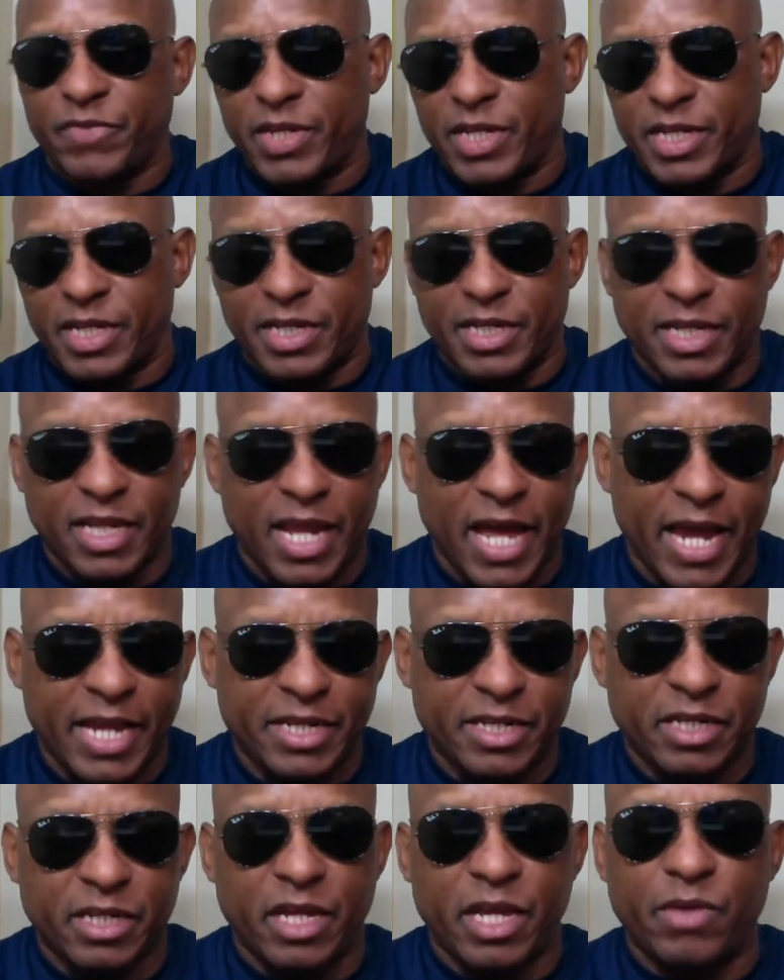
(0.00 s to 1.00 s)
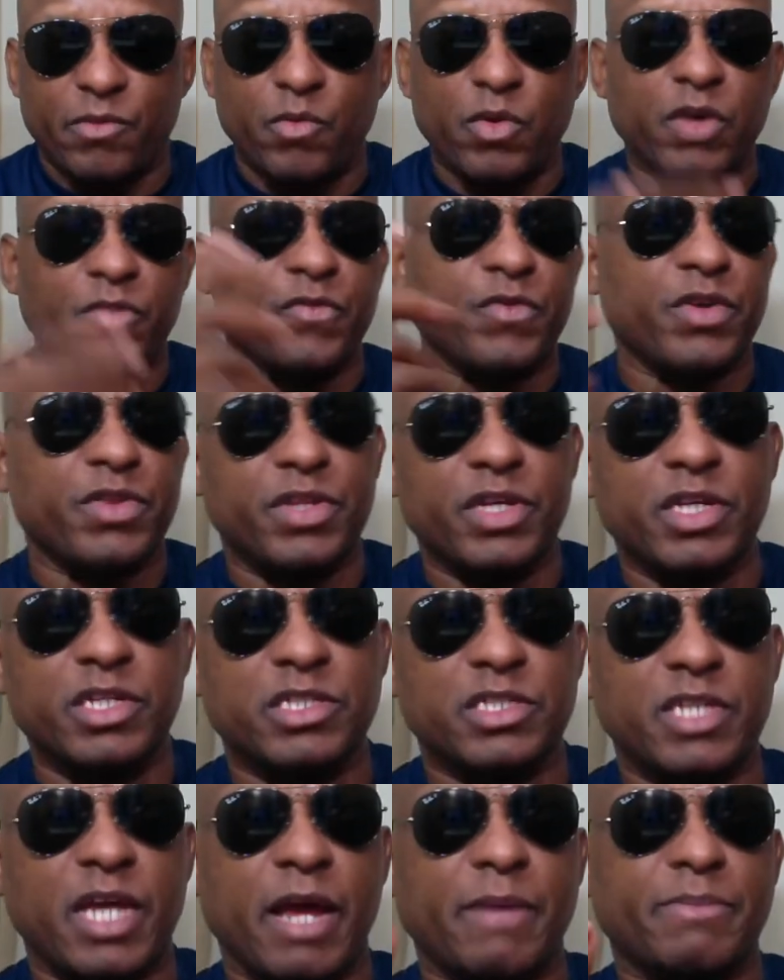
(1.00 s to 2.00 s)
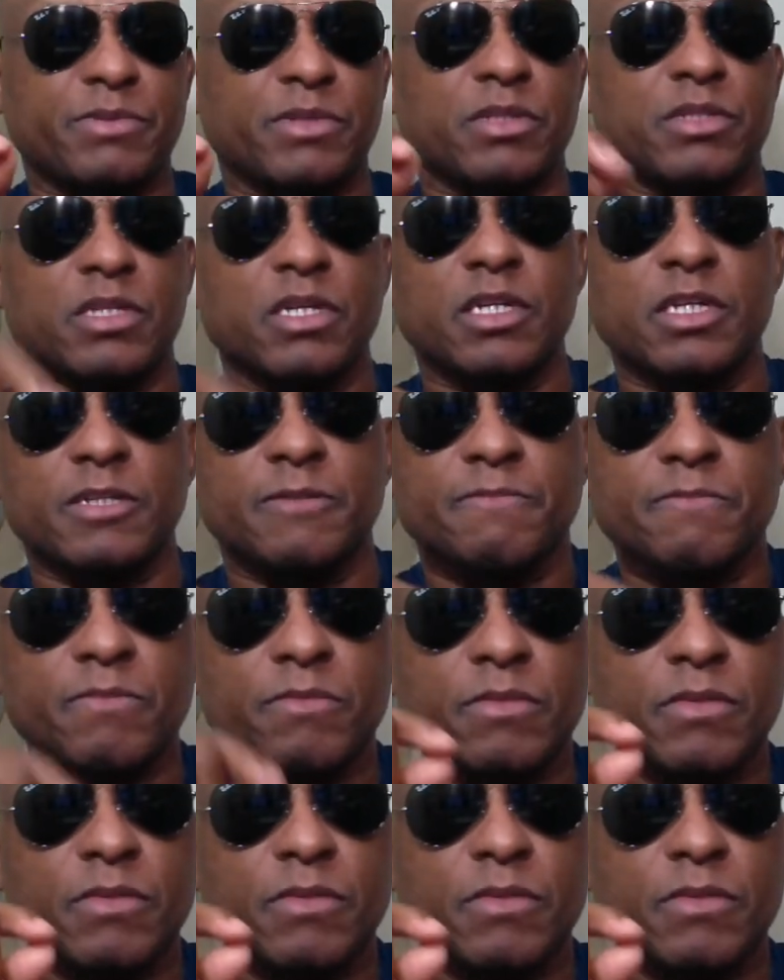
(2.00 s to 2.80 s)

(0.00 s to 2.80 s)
and enlightening, and we're for these types of things.